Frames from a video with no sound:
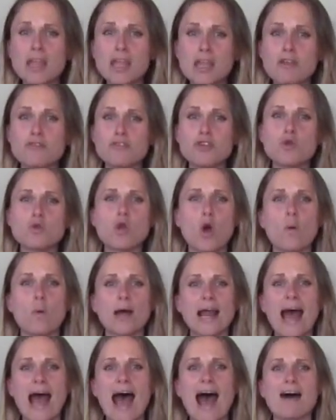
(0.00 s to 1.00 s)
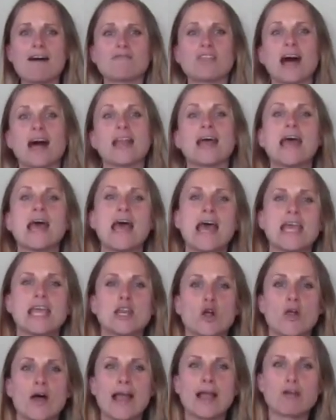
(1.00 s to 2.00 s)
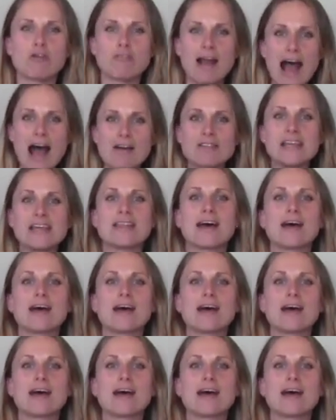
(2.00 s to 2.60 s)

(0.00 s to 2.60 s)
if you don't want to have that, that gravity,